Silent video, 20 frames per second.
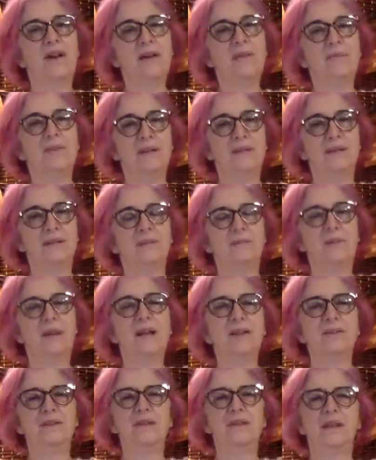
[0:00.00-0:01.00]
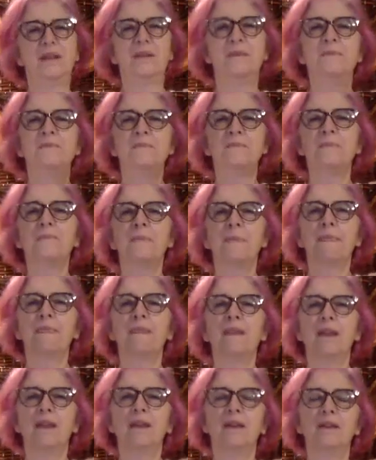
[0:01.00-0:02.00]
minutes of bouncing,
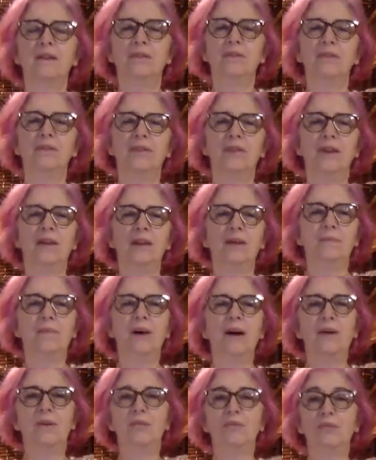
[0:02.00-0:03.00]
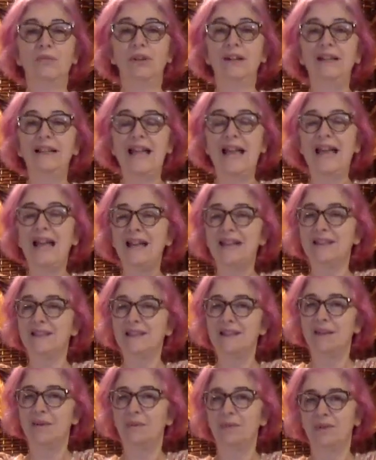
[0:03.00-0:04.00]
to think about
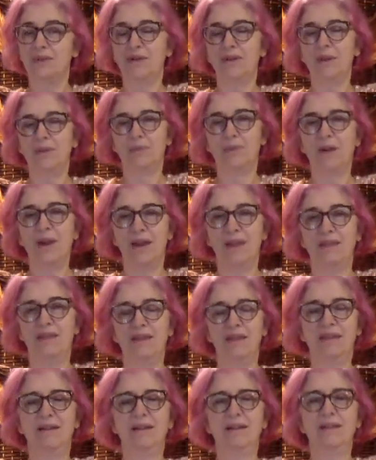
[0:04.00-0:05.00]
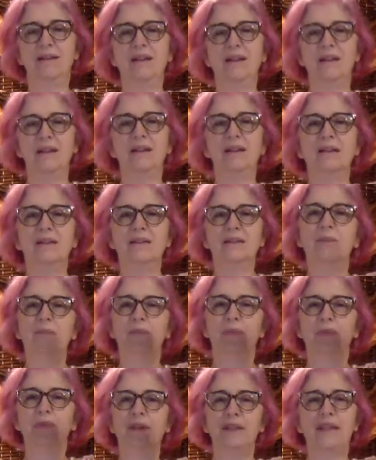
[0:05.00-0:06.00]
relaxing with our breath. So
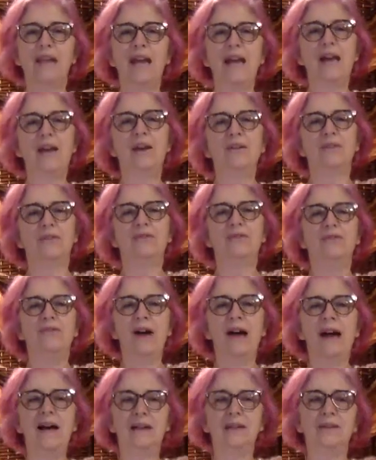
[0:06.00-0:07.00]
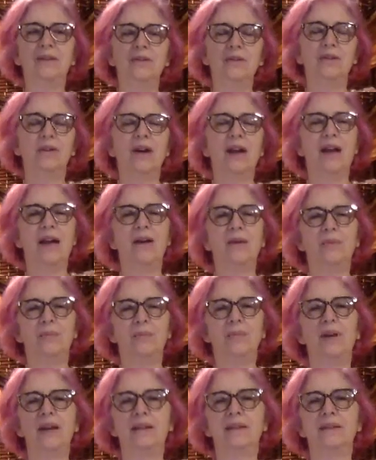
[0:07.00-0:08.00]
breathe out, follow your out
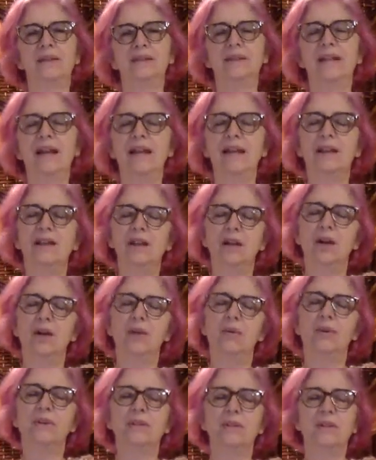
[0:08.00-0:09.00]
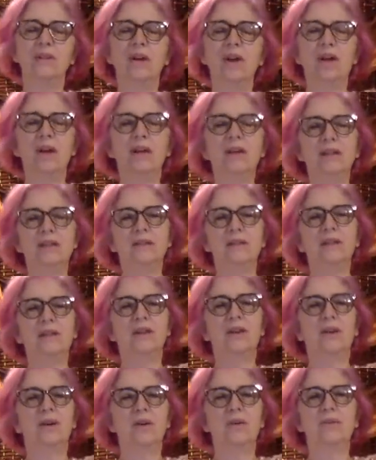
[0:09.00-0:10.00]
breath, let it go as long as it
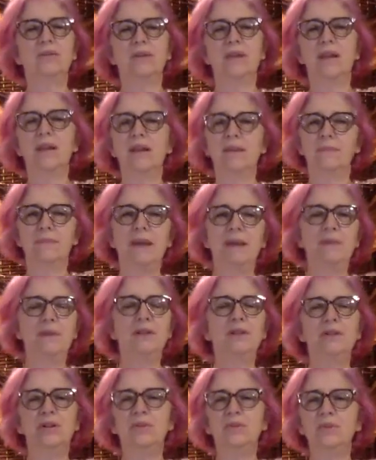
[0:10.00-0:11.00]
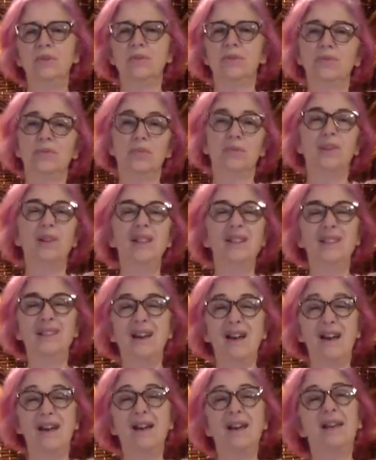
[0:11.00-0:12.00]
goes, maybe 2 or 3
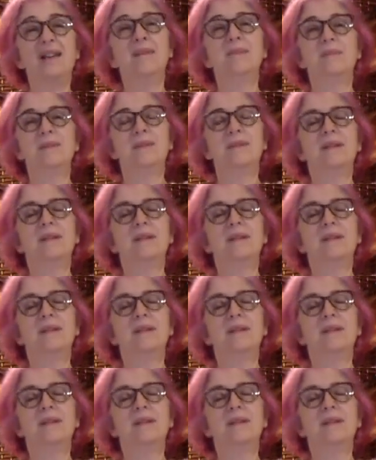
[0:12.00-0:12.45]
times